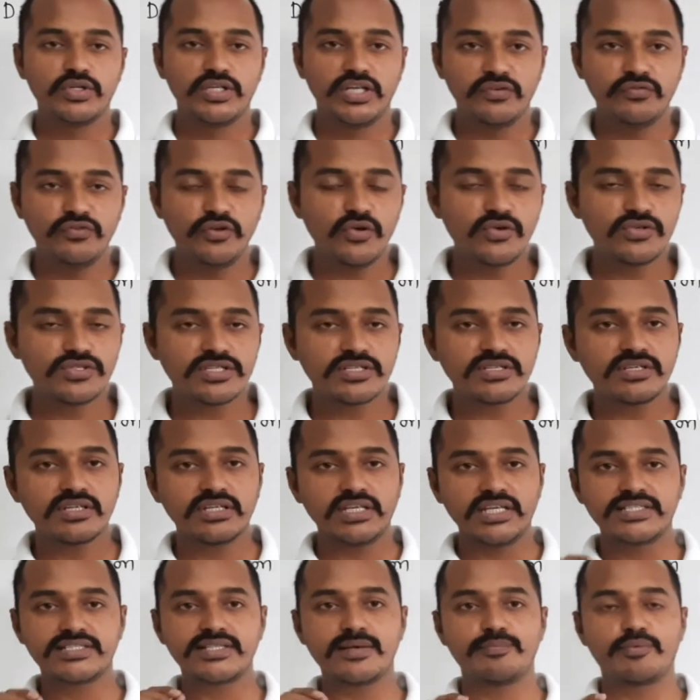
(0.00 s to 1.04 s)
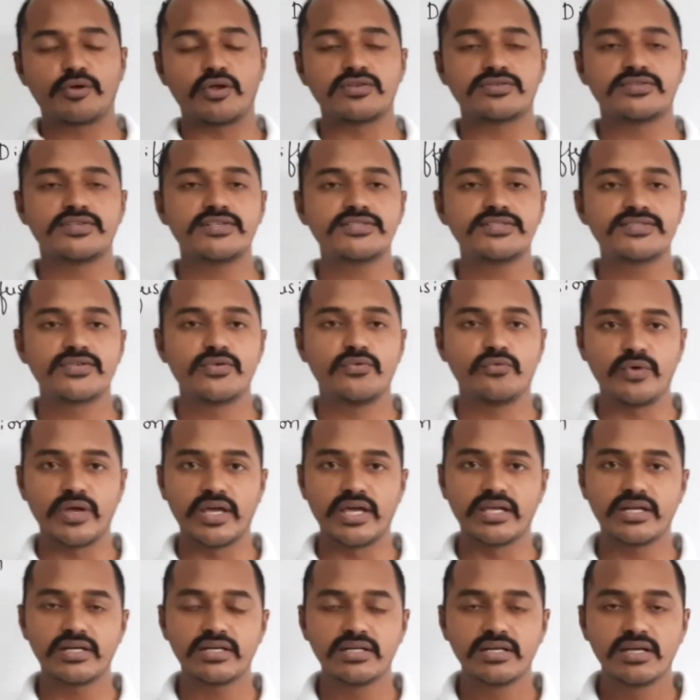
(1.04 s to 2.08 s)
diffusion is a process
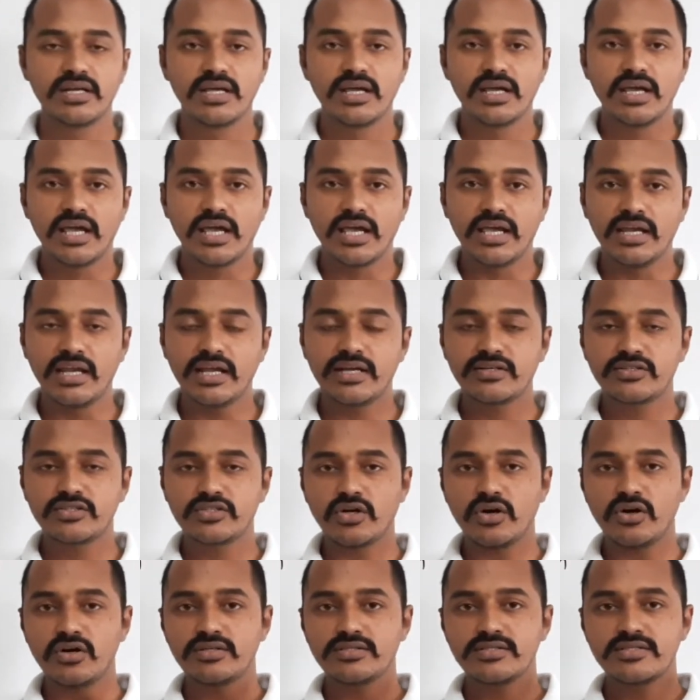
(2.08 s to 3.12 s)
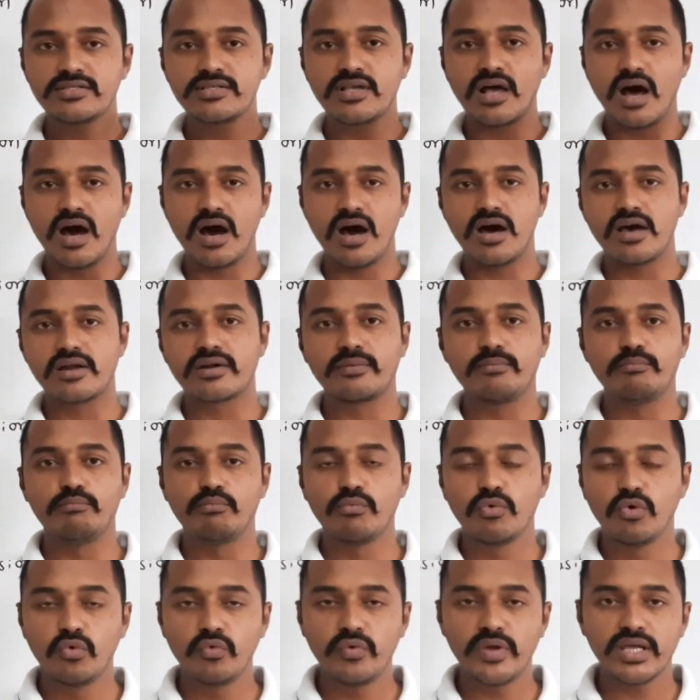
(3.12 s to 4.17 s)
where electrons are
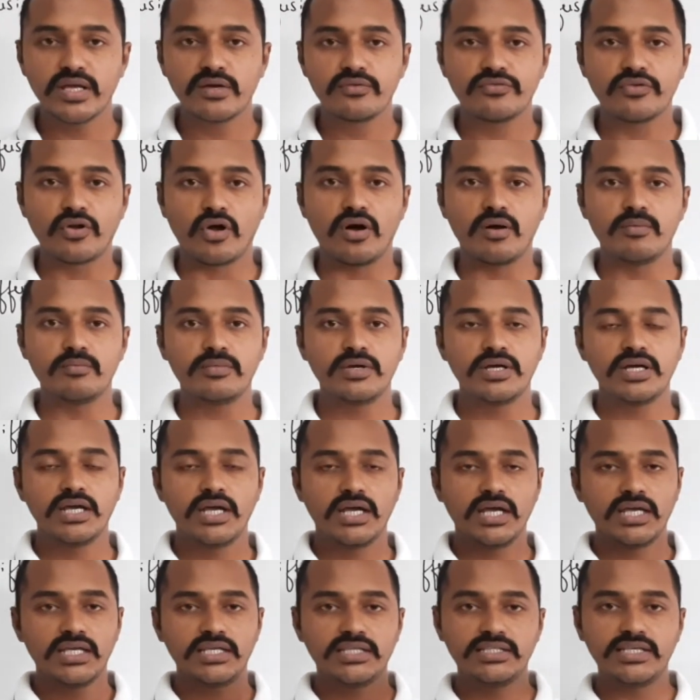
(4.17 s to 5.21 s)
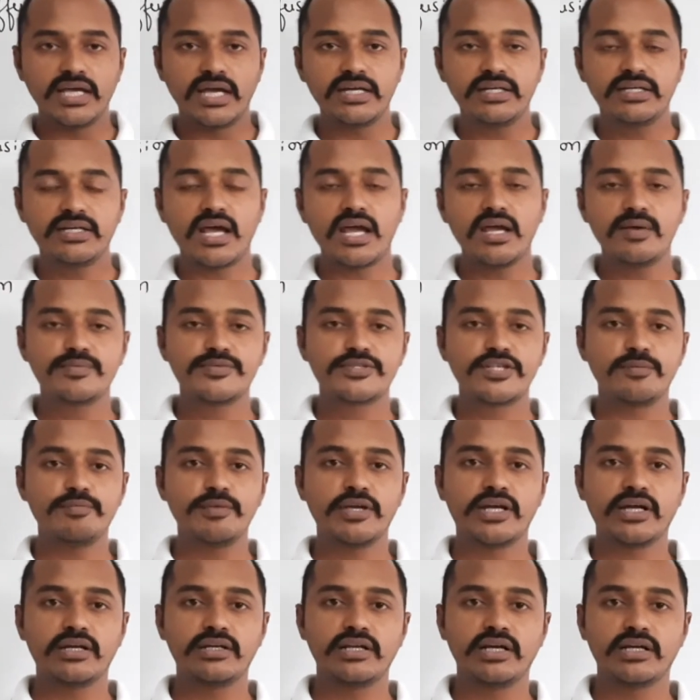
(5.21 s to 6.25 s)
moving from n-type
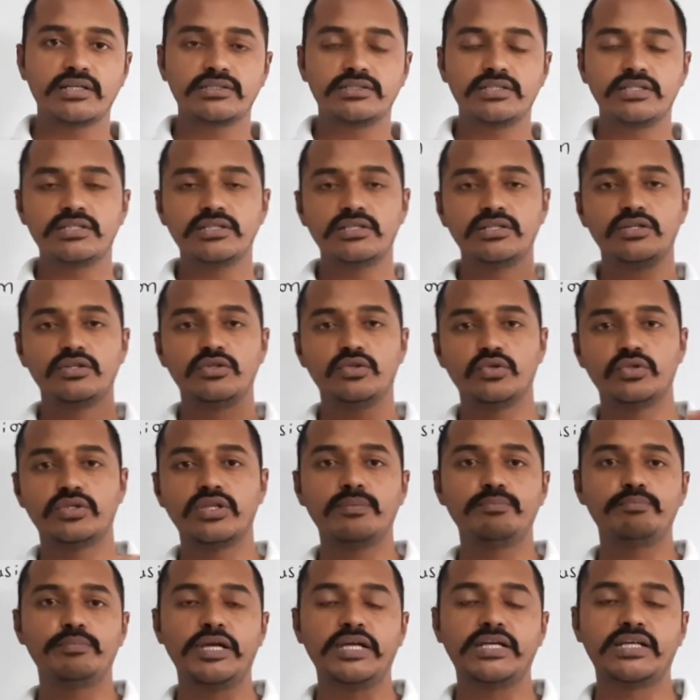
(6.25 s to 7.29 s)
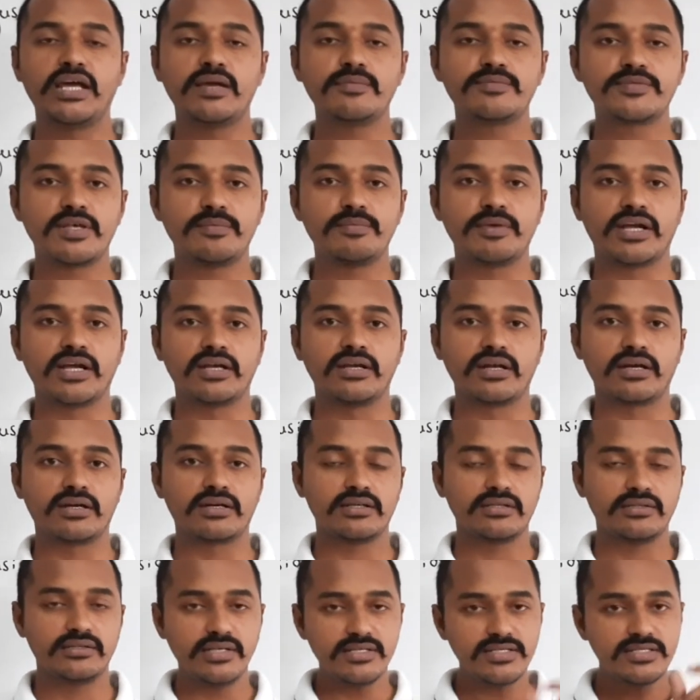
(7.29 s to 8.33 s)
semiconductor to the p-type
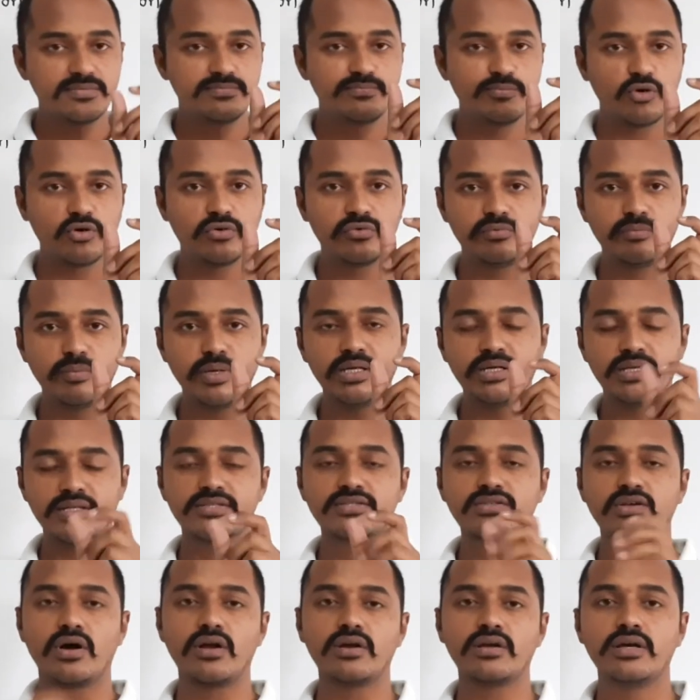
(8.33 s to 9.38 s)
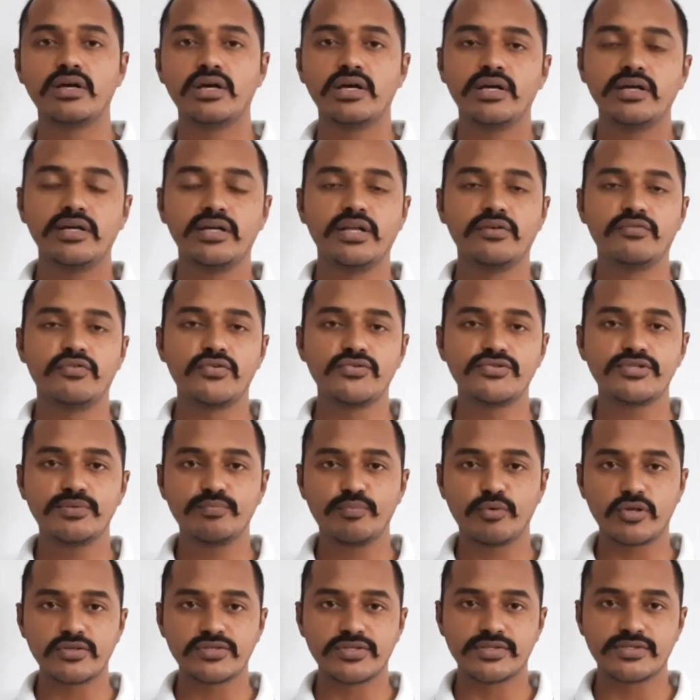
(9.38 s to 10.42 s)
semiconductor. This movement is called diffusion
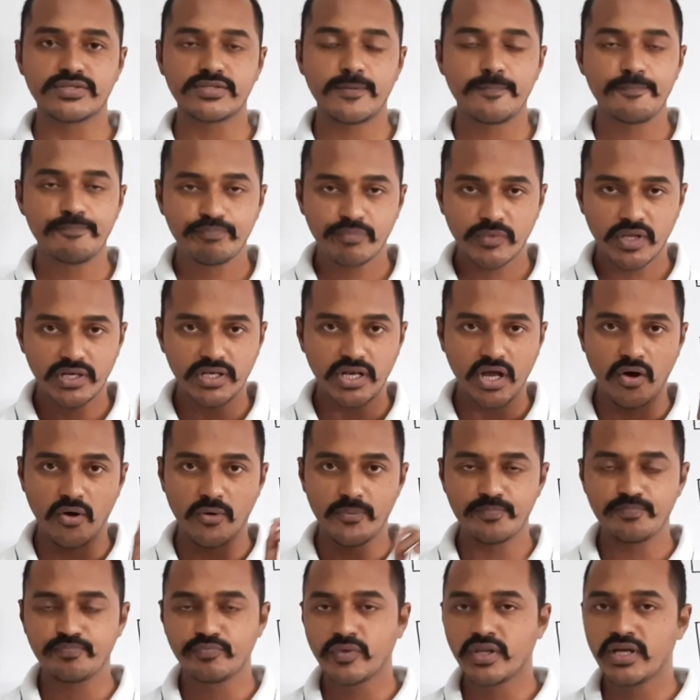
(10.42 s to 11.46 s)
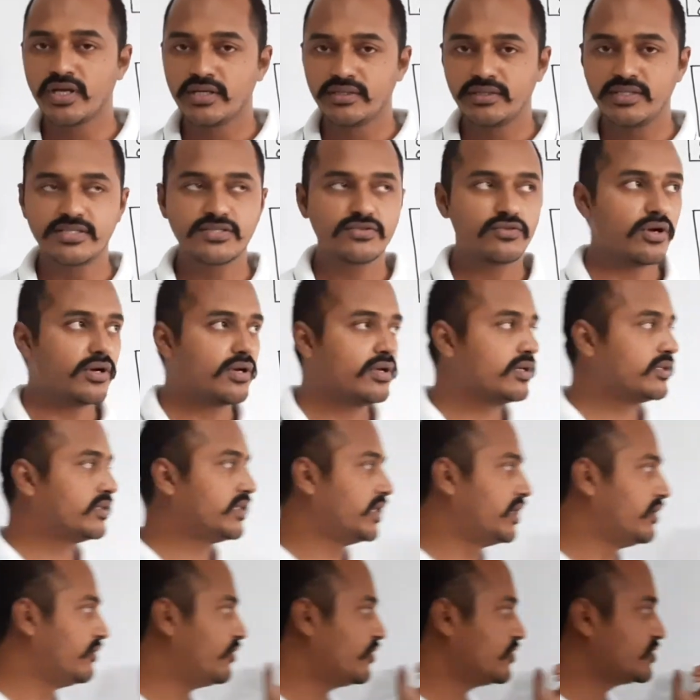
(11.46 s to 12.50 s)
process. Now, this is what the
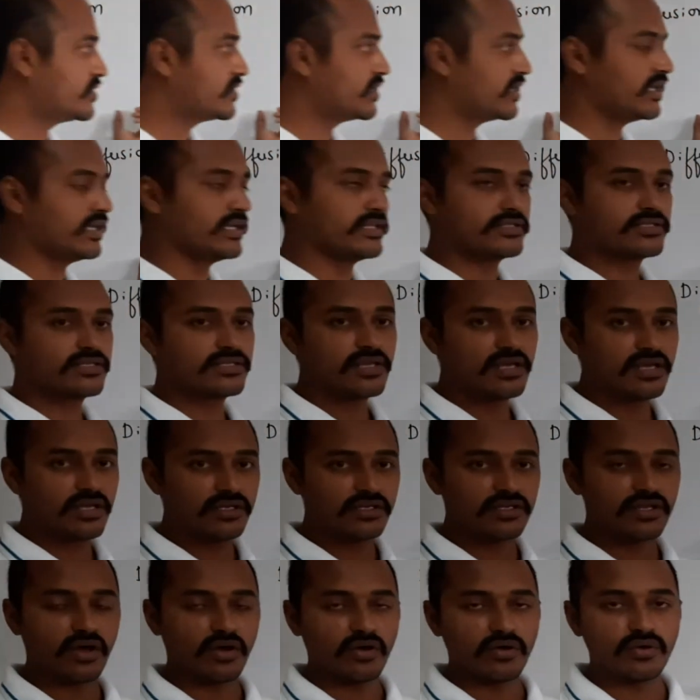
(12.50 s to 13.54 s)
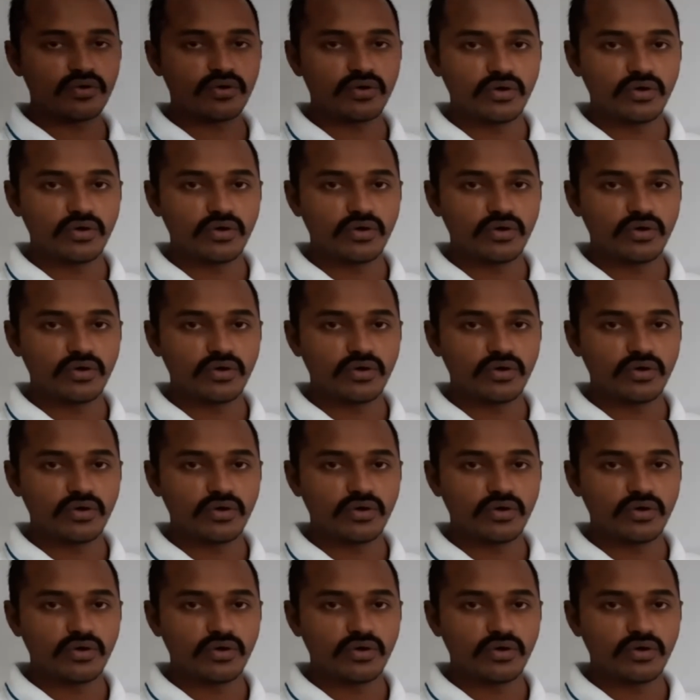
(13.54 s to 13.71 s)
diffusion is. Now,